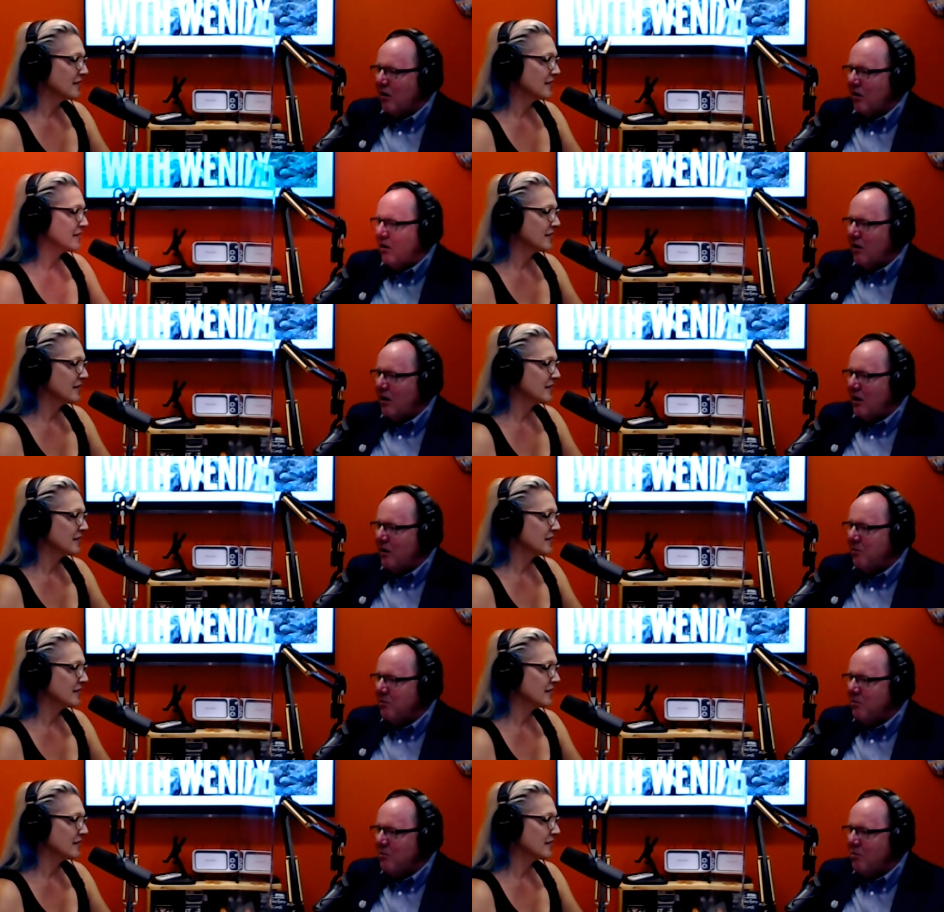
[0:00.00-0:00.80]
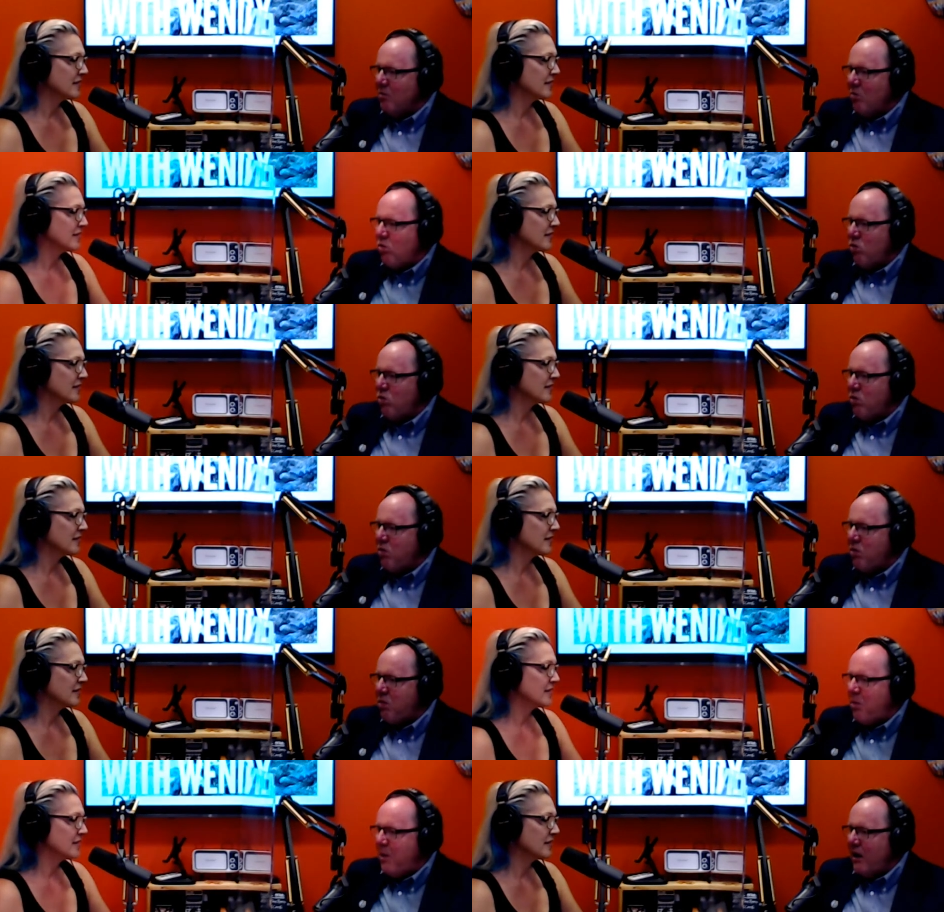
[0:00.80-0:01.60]
Speaker 1: um,
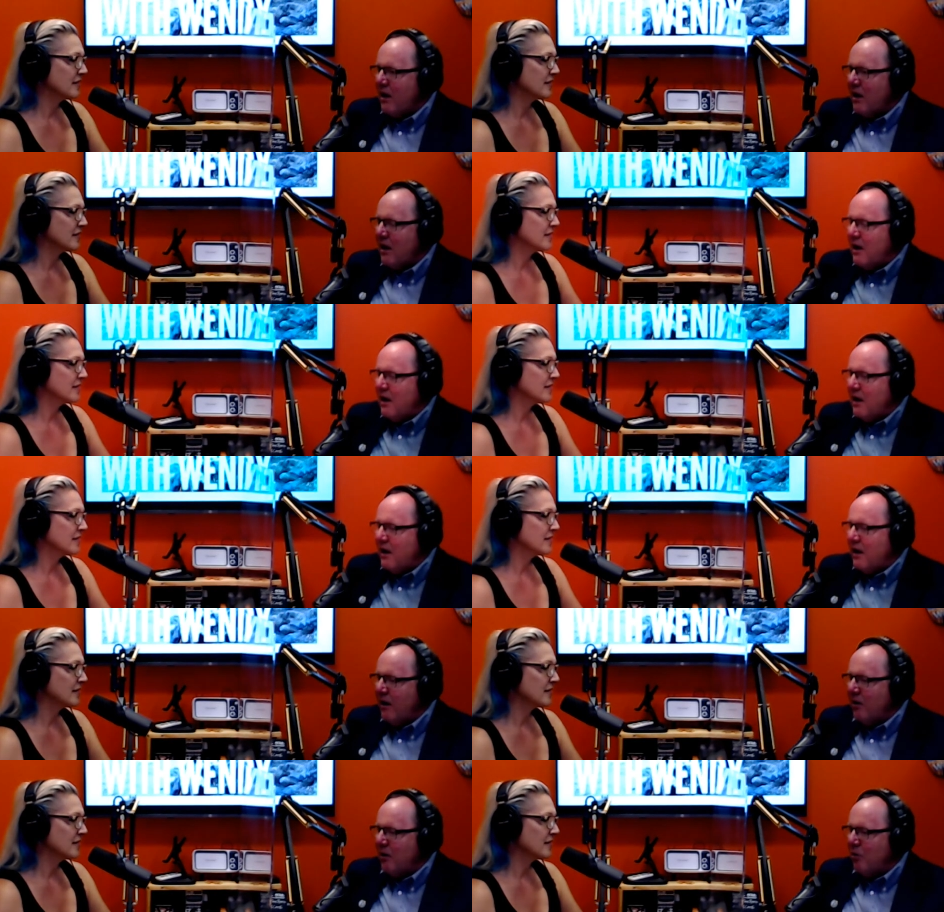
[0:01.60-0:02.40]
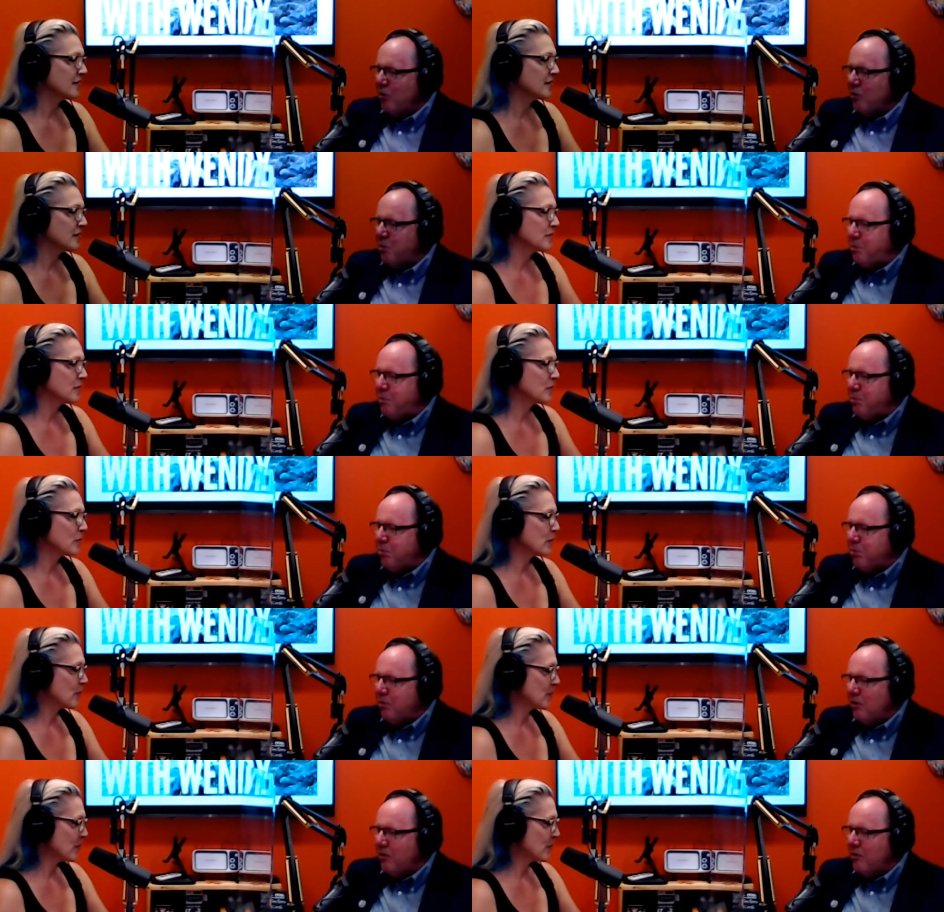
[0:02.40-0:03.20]
it was
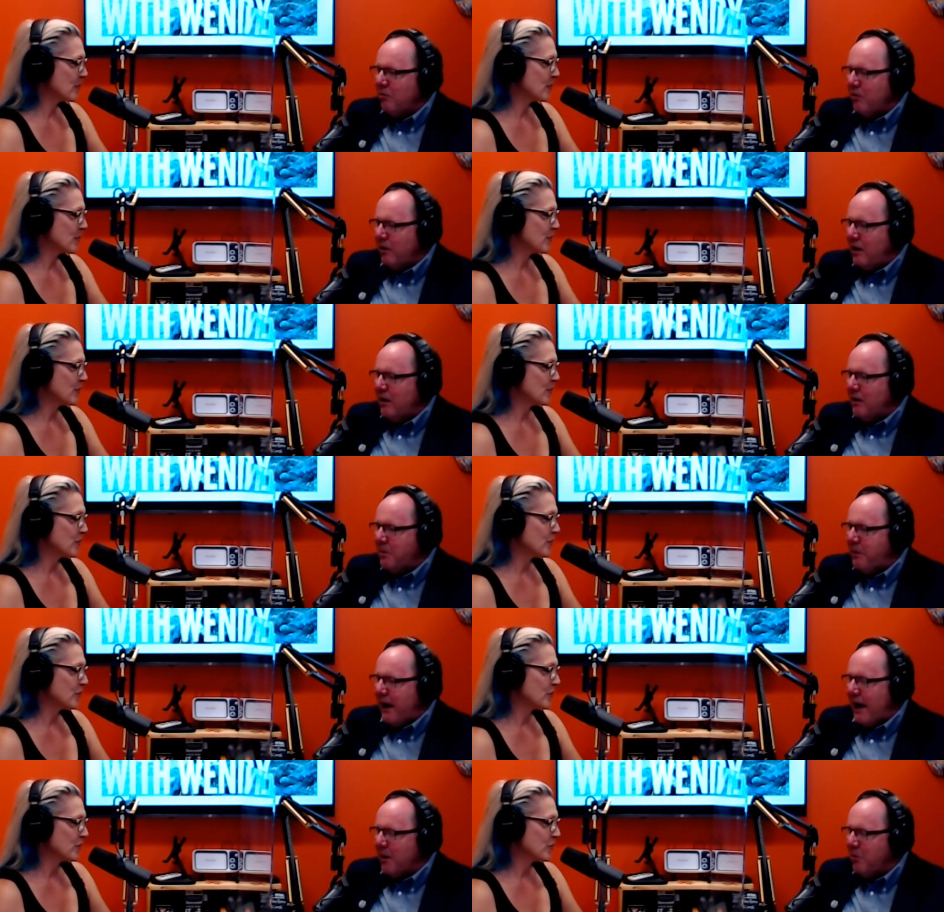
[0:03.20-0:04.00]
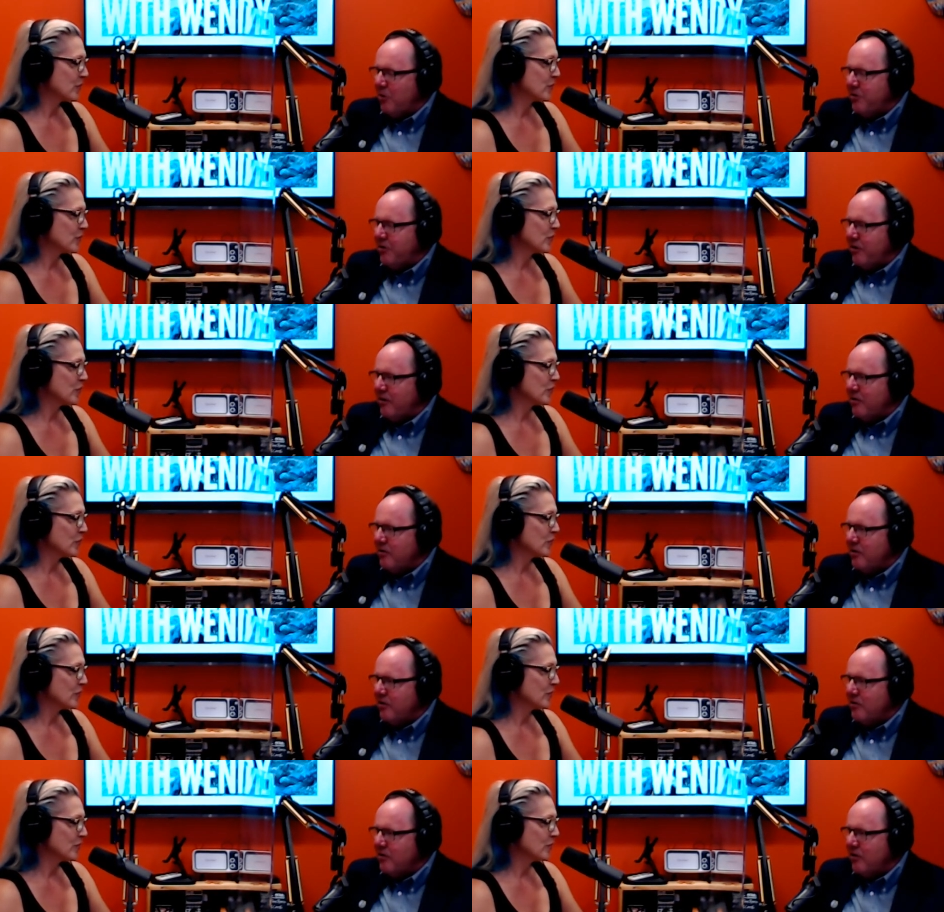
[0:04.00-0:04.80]
incompatible to the to,
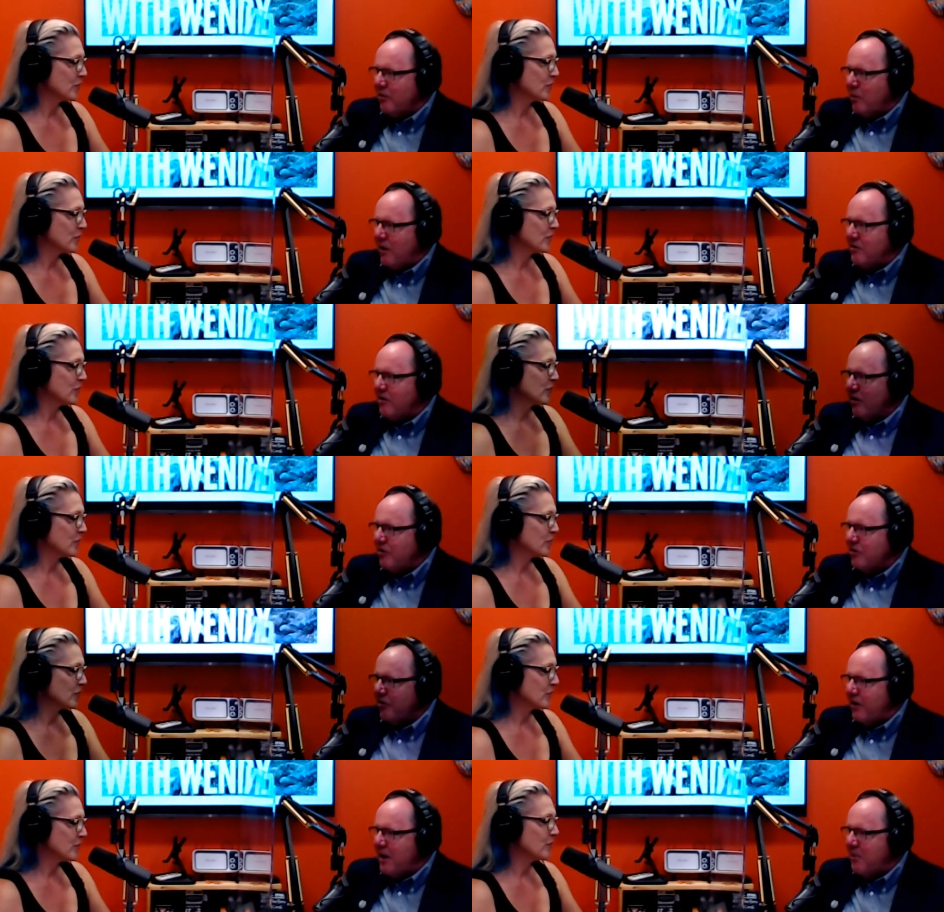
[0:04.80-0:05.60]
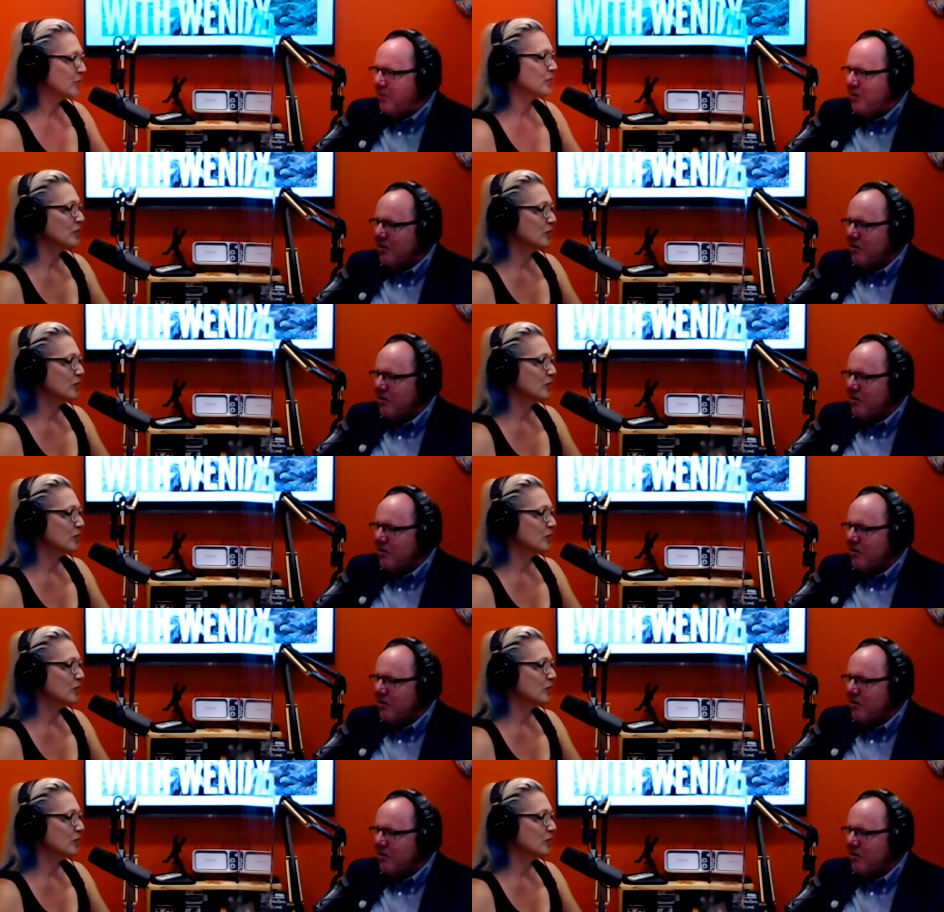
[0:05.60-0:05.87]
to the residential neighbors.